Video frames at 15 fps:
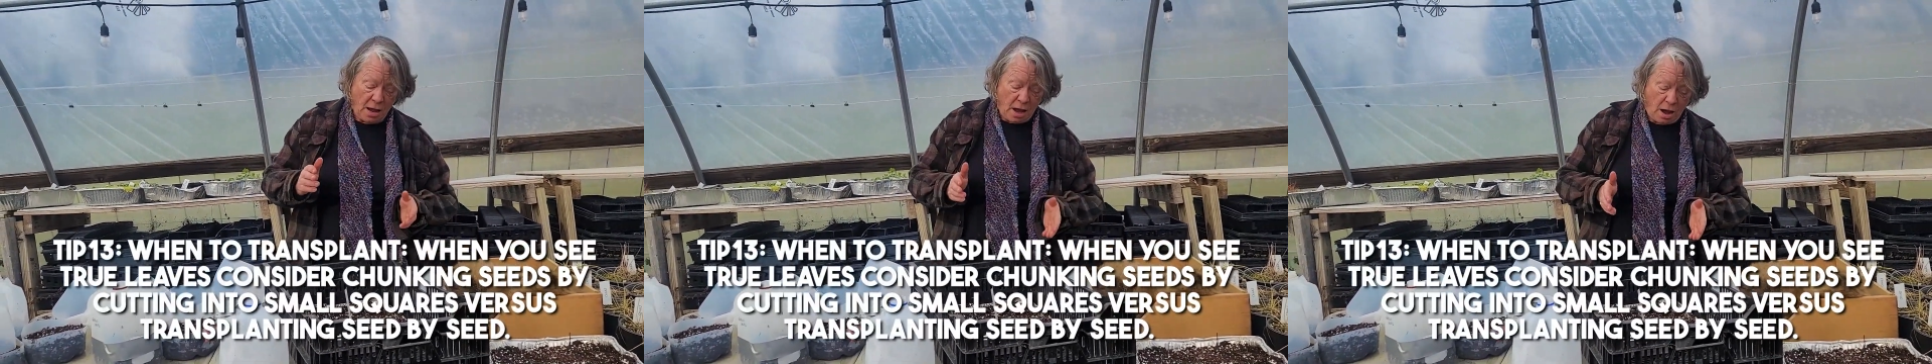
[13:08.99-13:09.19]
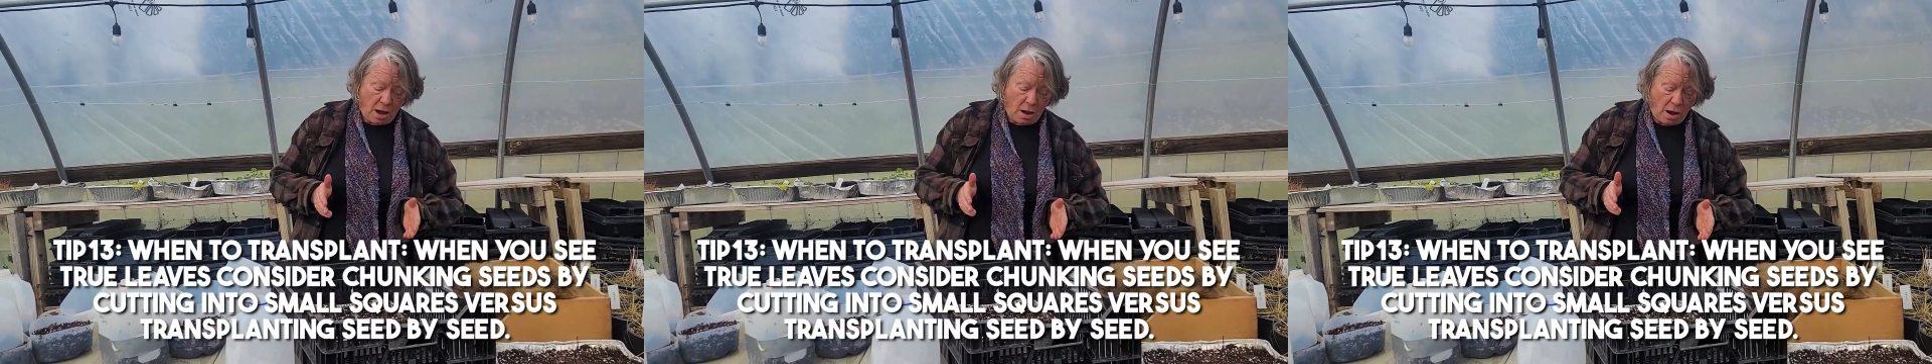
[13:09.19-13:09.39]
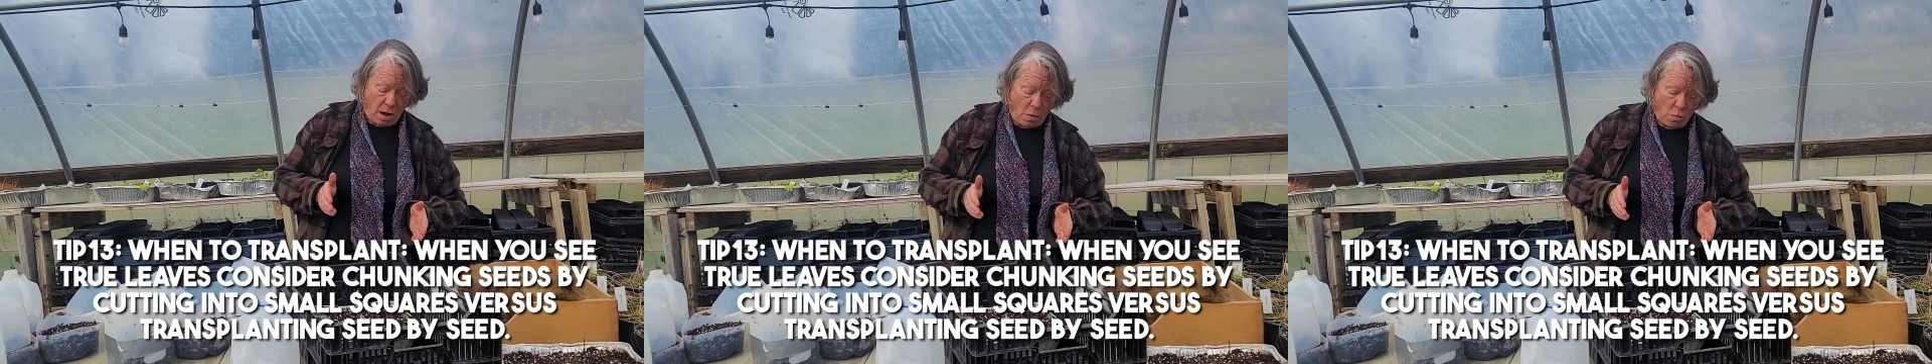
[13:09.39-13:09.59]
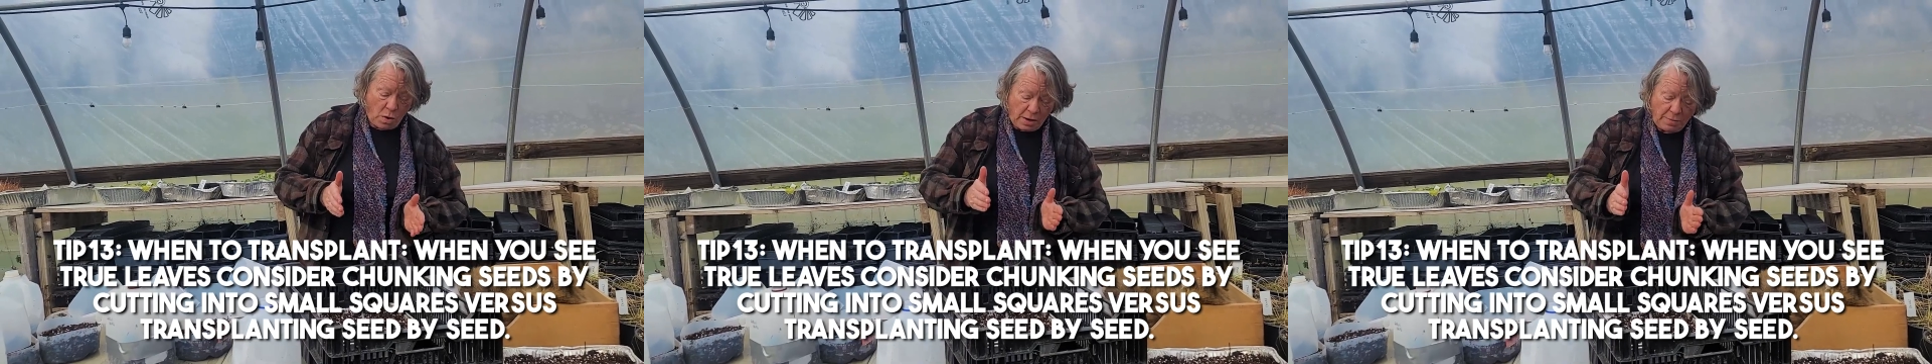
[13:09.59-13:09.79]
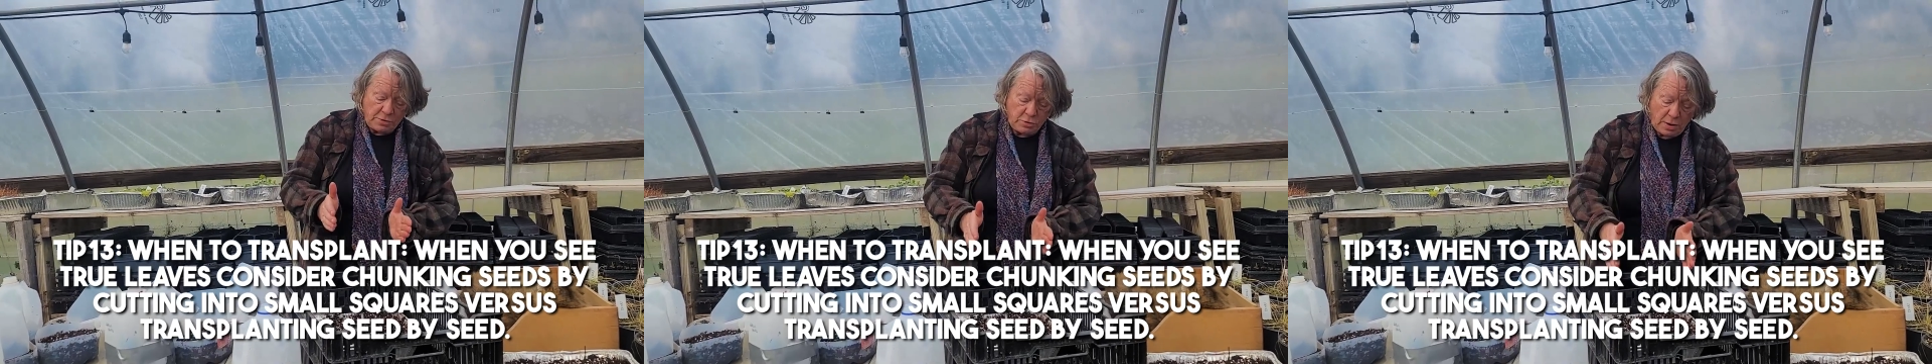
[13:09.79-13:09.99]
what I'm
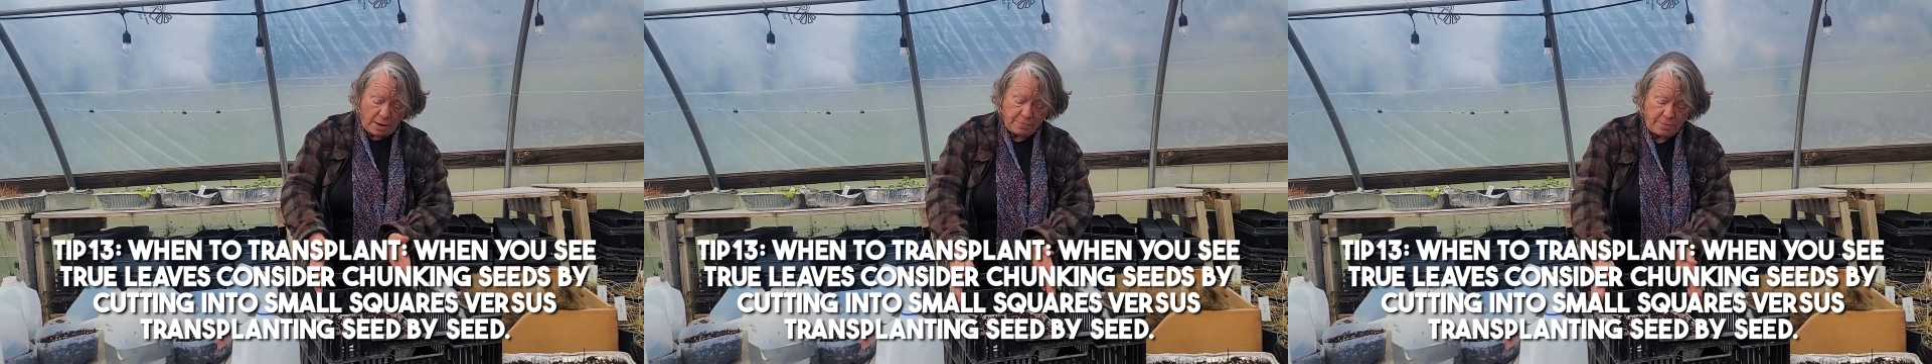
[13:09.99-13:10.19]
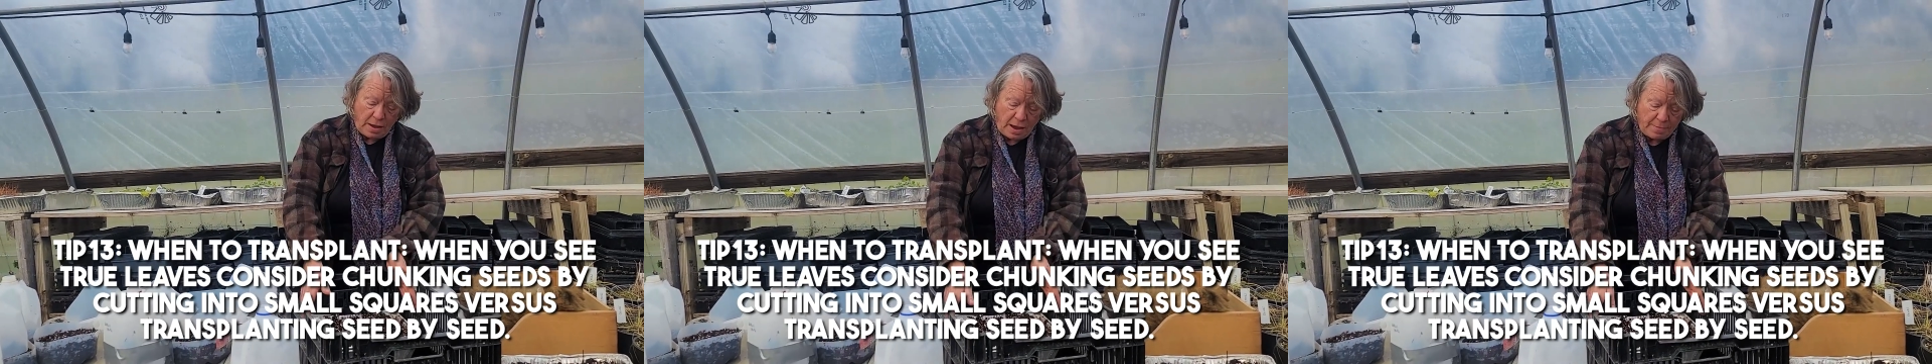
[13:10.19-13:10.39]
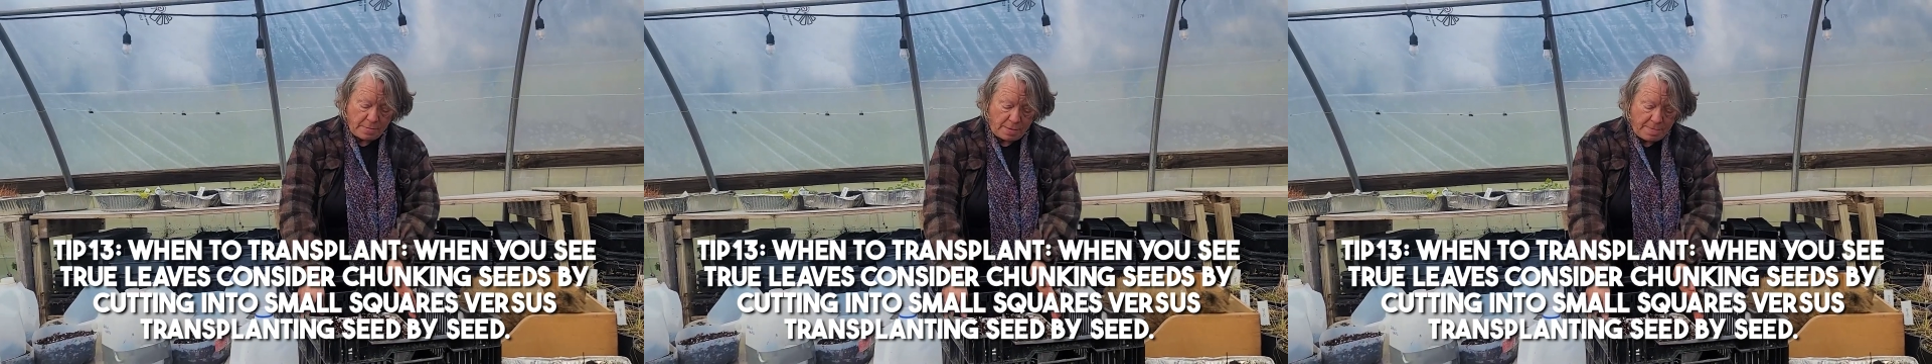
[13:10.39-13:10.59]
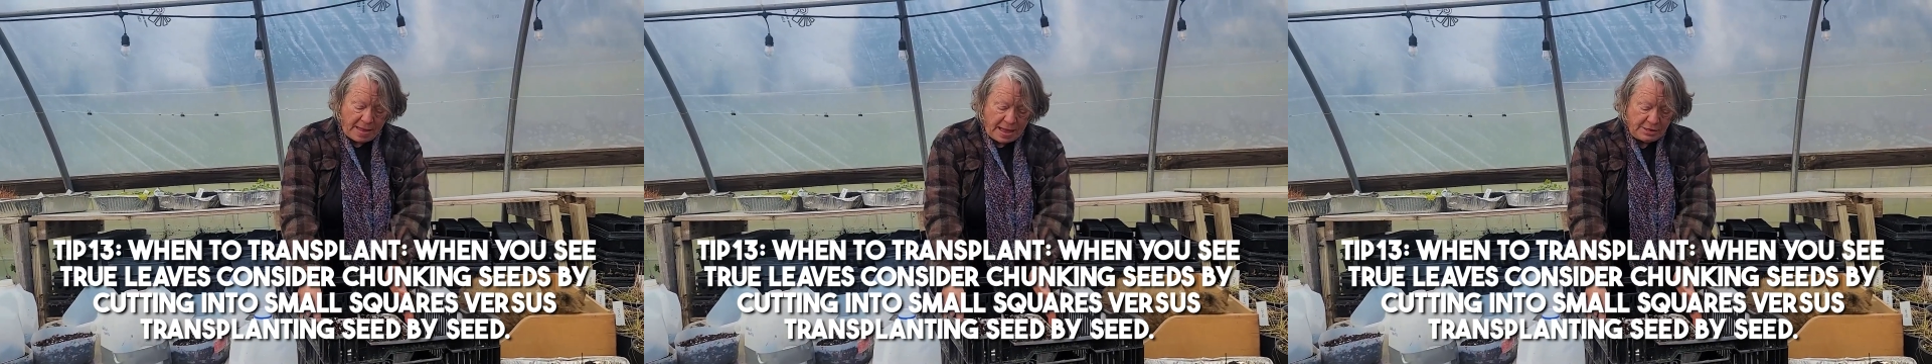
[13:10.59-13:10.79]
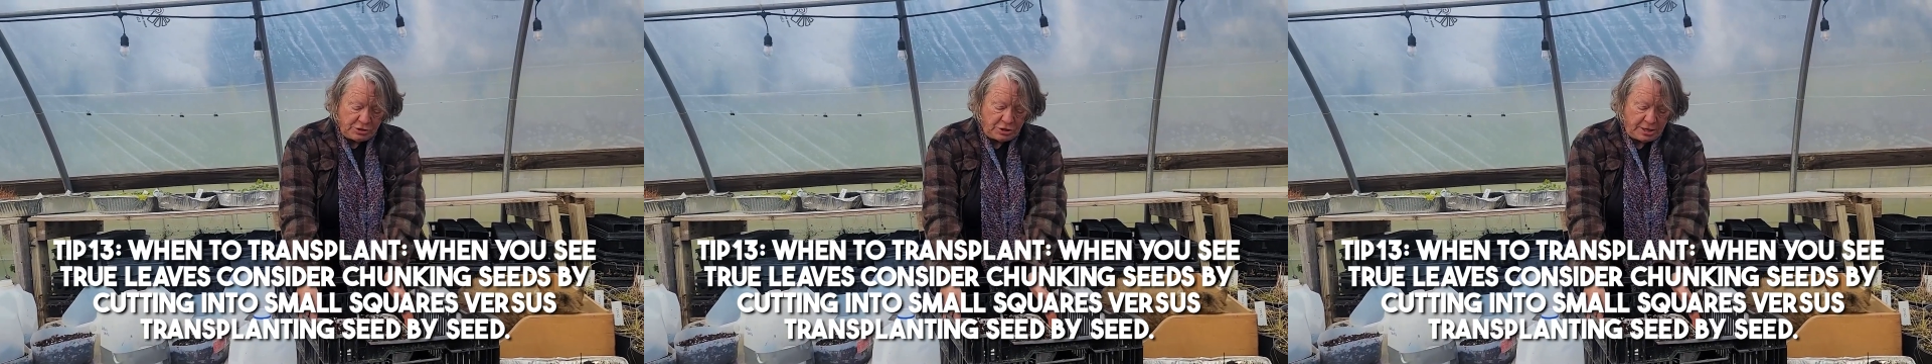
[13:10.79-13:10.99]
doing, I'm
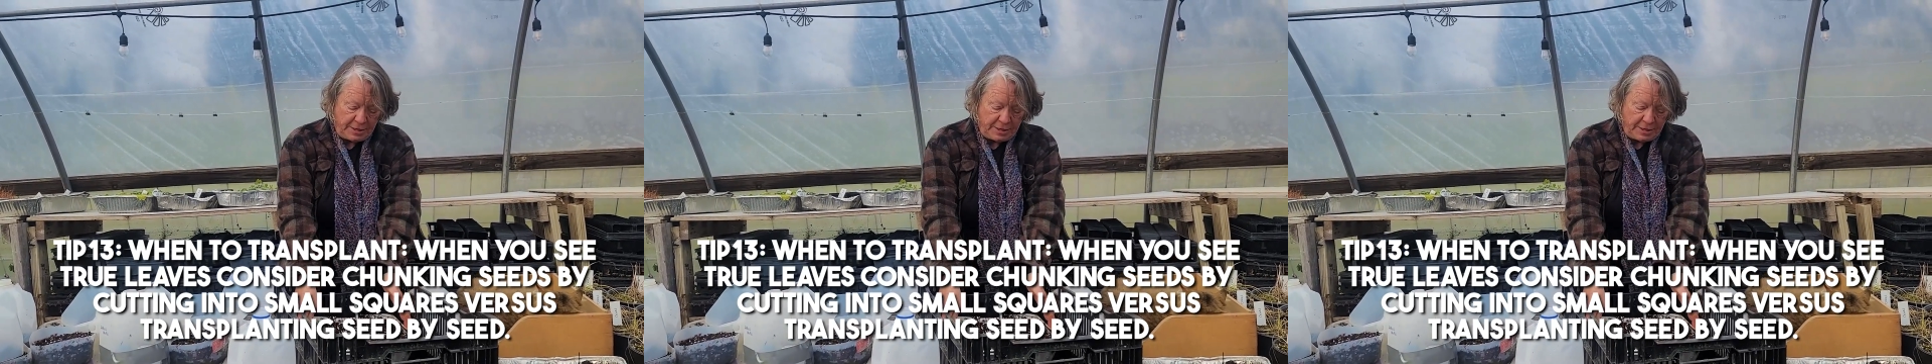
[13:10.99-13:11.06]
imagining